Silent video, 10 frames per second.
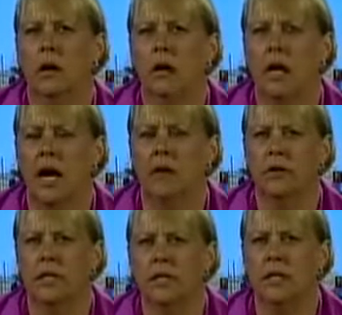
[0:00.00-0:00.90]

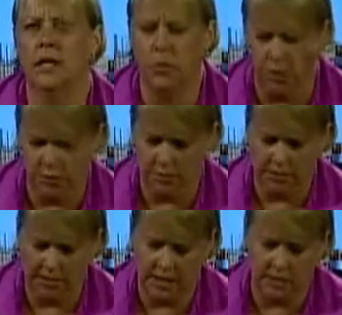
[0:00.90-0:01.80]
Congress in CD1, will
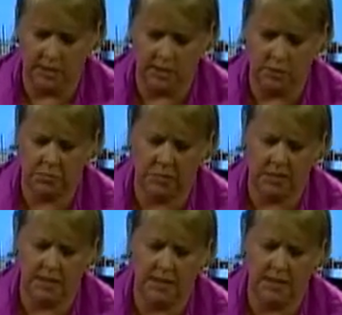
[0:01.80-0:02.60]
be coming and speaking.